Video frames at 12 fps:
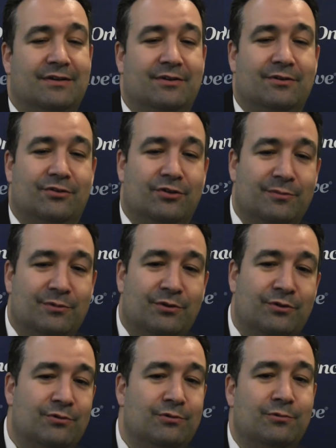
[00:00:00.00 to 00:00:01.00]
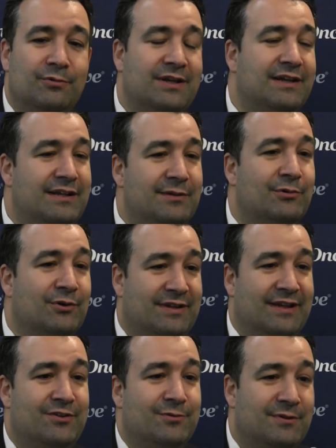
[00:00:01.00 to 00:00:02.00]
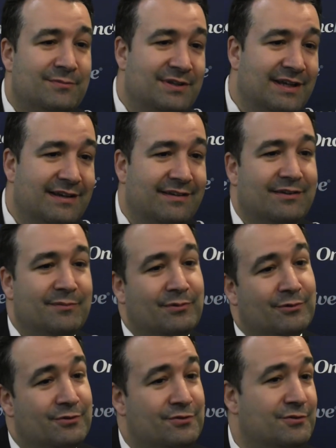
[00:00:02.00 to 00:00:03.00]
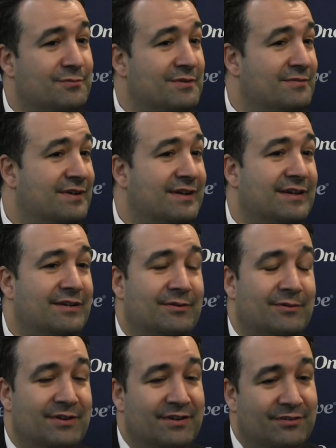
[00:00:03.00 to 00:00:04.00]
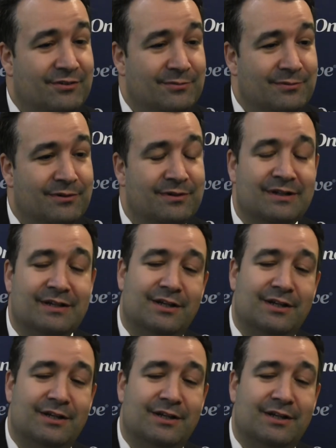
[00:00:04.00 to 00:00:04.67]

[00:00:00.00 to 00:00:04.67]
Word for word: you know sub-Q weekly bortezomib dex approach could be very you know reasonable